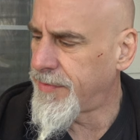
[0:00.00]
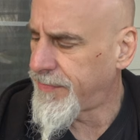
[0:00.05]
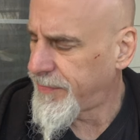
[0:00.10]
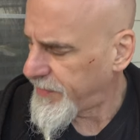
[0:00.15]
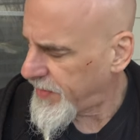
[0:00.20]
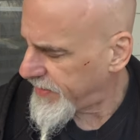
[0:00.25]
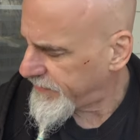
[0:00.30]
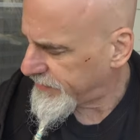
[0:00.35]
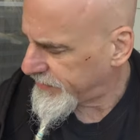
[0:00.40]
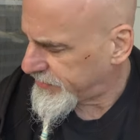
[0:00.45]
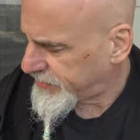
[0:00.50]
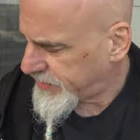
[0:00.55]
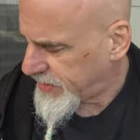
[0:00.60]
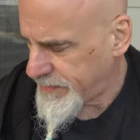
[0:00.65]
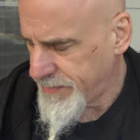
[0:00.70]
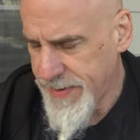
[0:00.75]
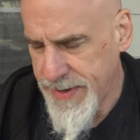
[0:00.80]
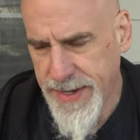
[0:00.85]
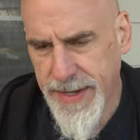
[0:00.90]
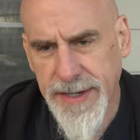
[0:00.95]
the flavors,
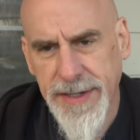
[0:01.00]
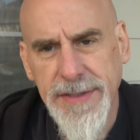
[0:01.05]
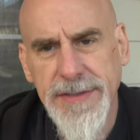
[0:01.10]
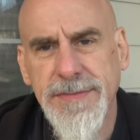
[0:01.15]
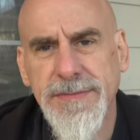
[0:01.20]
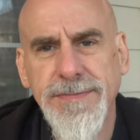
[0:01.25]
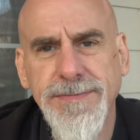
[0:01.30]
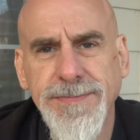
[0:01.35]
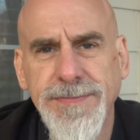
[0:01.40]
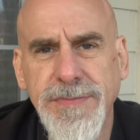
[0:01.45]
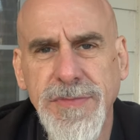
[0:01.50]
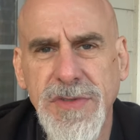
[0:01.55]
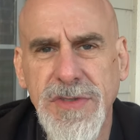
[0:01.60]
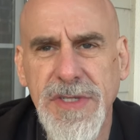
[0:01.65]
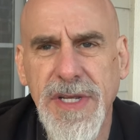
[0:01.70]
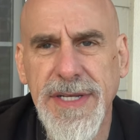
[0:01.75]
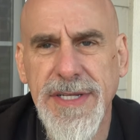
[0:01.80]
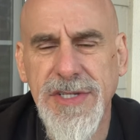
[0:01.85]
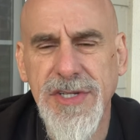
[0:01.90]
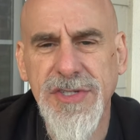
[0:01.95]
man,
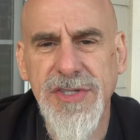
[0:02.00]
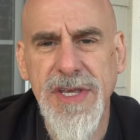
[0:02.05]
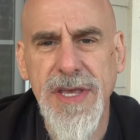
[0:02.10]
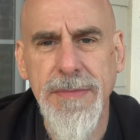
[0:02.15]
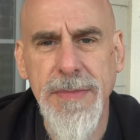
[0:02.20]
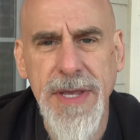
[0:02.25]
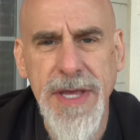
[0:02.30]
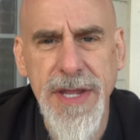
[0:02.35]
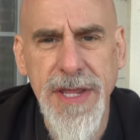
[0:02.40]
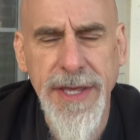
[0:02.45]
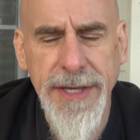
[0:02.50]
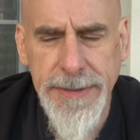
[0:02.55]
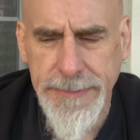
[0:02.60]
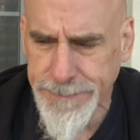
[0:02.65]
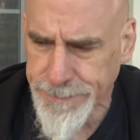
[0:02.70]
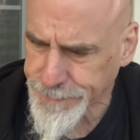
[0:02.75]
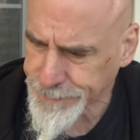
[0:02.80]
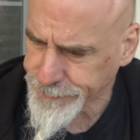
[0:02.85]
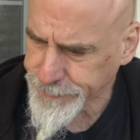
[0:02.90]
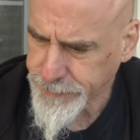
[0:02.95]
I can just keep eating it
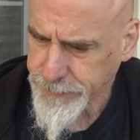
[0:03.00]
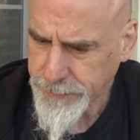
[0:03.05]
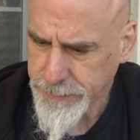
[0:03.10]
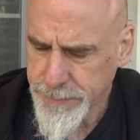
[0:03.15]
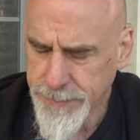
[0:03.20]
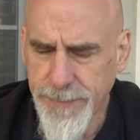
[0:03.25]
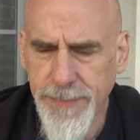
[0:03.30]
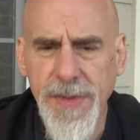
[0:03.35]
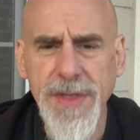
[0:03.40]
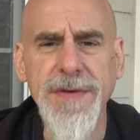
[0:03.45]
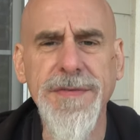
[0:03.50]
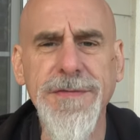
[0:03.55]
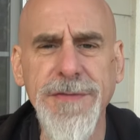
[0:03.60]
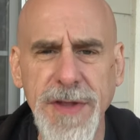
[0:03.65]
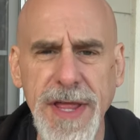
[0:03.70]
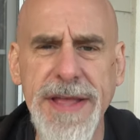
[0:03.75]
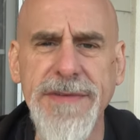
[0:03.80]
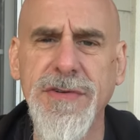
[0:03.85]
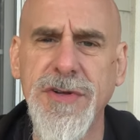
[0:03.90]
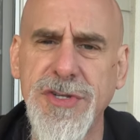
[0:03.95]
the
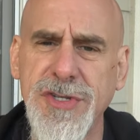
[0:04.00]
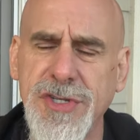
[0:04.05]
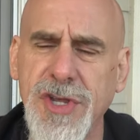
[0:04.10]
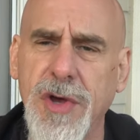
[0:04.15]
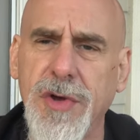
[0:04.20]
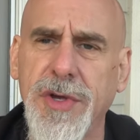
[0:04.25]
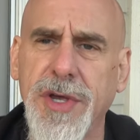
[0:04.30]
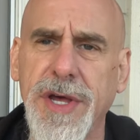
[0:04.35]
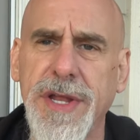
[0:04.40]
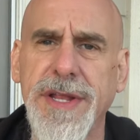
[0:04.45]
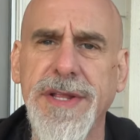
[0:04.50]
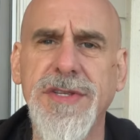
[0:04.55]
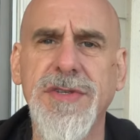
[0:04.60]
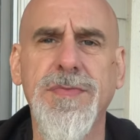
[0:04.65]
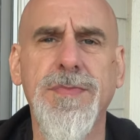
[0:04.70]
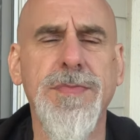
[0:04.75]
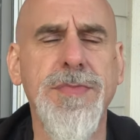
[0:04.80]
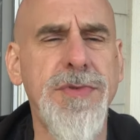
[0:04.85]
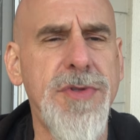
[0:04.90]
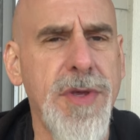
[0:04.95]
flavor is so good.
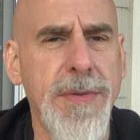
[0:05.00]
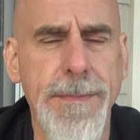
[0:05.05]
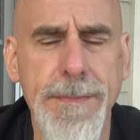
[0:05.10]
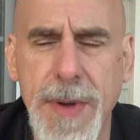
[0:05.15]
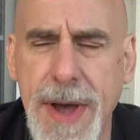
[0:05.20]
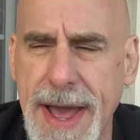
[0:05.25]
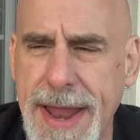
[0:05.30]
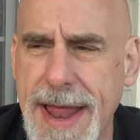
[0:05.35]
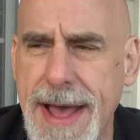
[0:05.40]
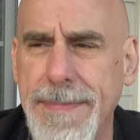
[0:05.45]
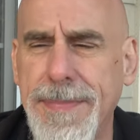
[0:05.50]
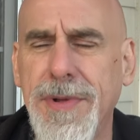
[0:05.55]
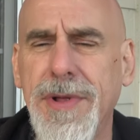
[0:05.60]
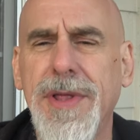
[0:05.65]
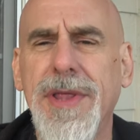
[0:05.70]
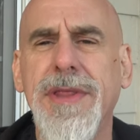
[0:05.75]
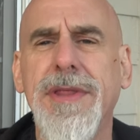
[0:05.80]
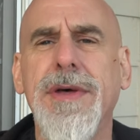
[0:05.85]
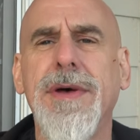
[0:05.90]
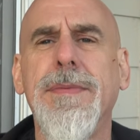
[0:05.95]
It's the pineapple
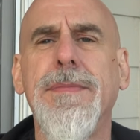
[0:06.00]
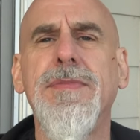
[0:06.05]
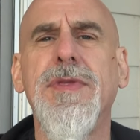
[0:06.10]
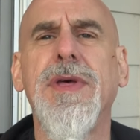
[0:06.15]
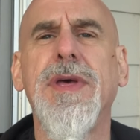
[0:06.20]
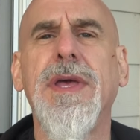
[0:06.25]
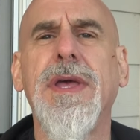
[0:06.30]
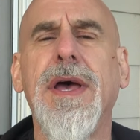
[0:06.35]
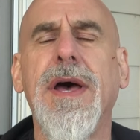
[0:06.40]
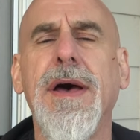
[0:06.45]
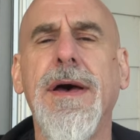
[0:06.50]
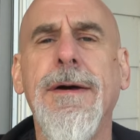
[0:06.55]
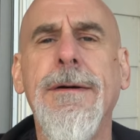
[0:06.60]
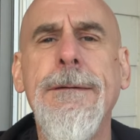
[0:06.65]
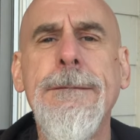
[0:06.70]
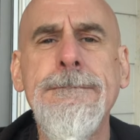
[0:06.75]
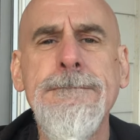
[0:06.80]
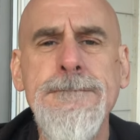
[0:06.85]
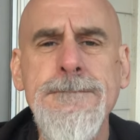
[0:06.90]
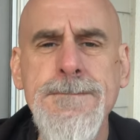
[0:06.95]
and the the uh,
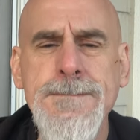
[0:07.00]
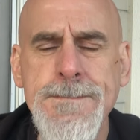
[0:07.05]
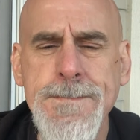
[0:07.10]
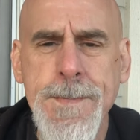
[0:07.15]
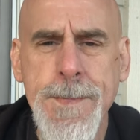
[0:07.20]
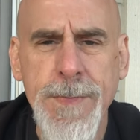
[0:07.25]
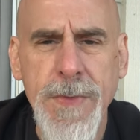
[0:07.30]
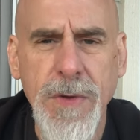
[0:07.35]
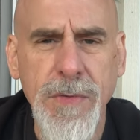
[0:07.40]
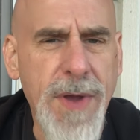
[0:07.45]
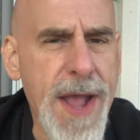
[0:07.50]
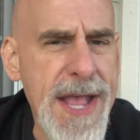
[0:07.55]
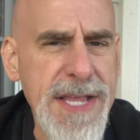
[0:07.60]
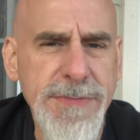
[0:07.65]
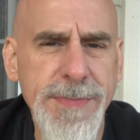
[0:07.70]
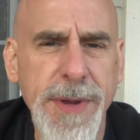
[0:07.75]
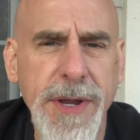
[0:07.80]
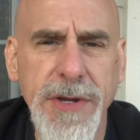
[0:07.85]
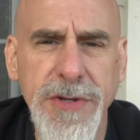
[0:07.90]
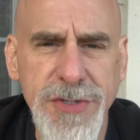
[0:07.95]

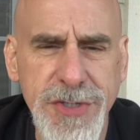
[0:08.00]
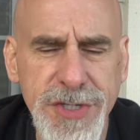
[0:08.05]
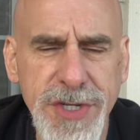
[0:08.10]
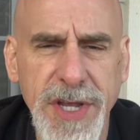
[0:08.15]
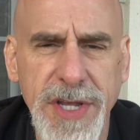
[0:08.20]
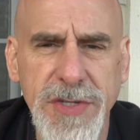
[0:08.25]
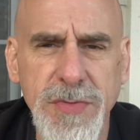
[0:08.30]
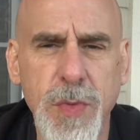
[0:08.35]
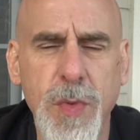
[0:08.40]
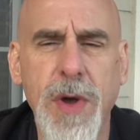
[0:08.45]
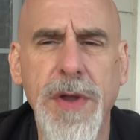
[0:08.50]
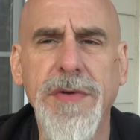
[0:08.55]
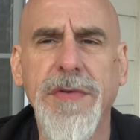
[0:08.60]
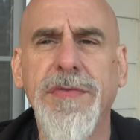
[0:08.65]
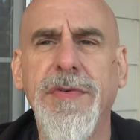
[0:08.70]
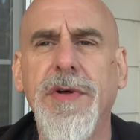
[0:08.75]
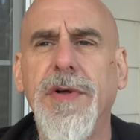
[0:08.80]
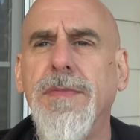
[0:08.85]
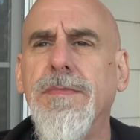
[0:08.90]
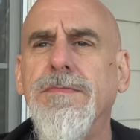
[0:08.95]
raspberry, just
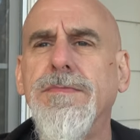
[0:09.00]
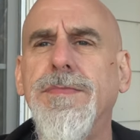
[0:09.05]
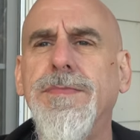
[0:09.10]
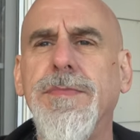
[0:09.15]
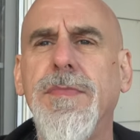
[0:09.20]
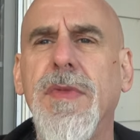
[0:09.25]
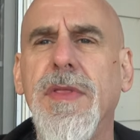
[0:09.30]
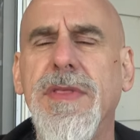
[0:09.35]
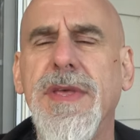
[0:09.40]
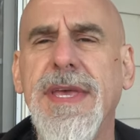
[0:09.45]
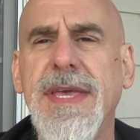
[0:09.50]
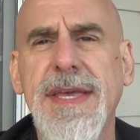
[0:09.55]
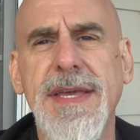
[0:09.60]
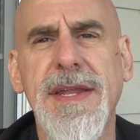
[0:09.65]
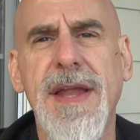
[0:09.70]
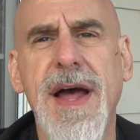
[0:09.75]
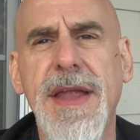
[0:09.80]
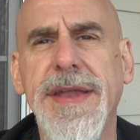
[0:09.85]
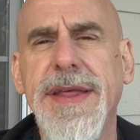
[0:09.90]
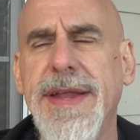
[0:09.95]
wonderful. The
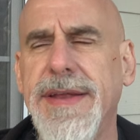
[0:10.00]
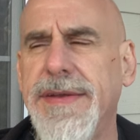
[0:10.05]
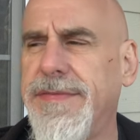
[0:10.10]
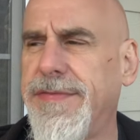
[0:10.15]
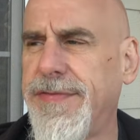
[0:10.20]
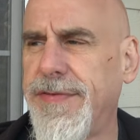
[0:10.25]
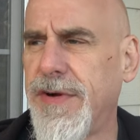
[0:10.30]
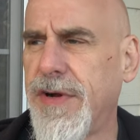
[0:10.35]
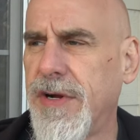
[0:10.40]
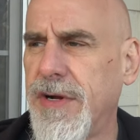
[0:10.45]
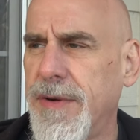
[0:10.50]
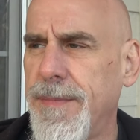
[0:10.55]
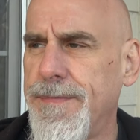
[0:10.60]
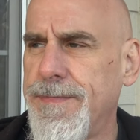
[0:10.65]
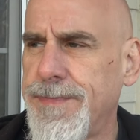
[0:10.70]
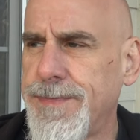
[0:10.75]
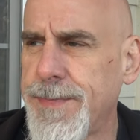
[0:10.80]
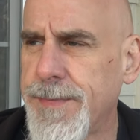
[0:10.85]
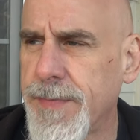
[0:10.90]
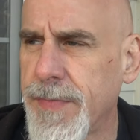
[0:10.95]
heat on it for
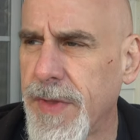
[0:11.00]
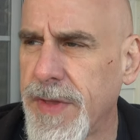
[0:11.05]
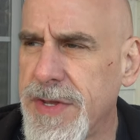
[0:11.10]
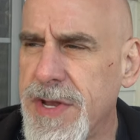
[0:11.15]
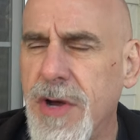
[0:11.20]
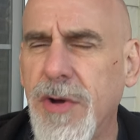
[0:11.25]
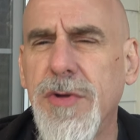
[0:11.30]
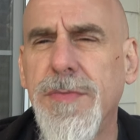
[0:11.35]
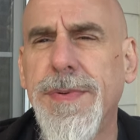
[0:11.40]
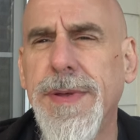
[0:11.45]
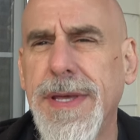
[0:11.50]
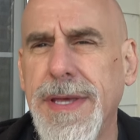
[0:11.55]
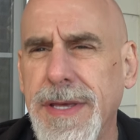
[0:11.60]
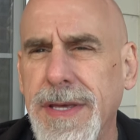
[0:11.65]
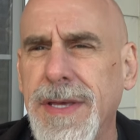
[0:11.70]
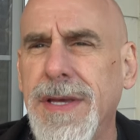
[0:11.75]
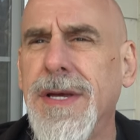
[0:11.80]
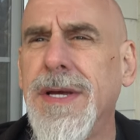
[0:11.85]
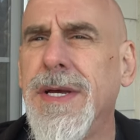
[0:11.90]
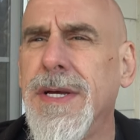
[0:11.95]
you know would
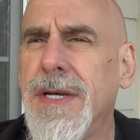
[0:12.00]
be.